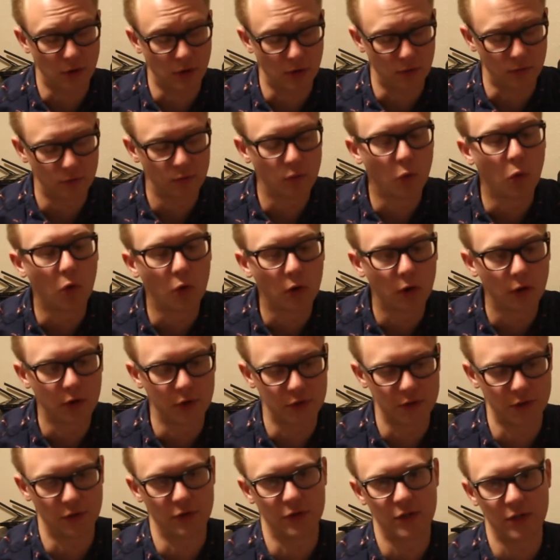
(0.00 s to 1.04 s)
our 4
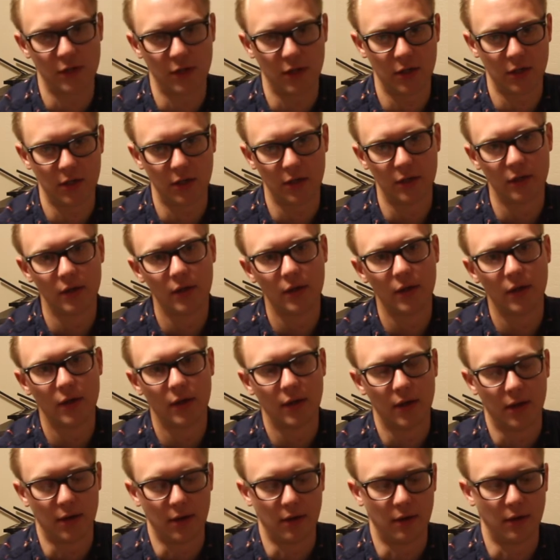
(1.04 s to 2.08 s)
associated
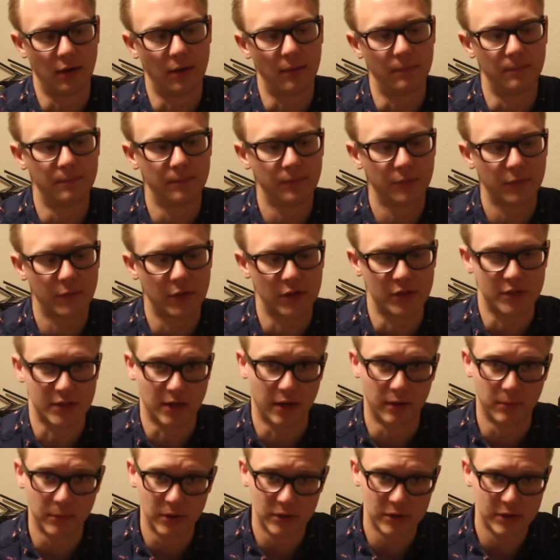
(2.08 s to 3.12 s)

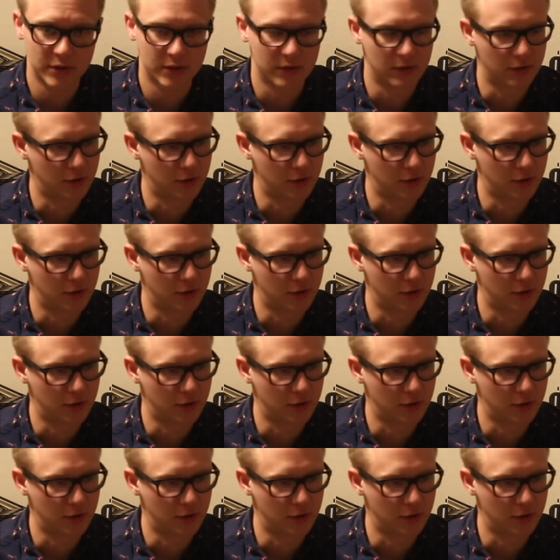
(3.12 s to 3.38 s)
assignments.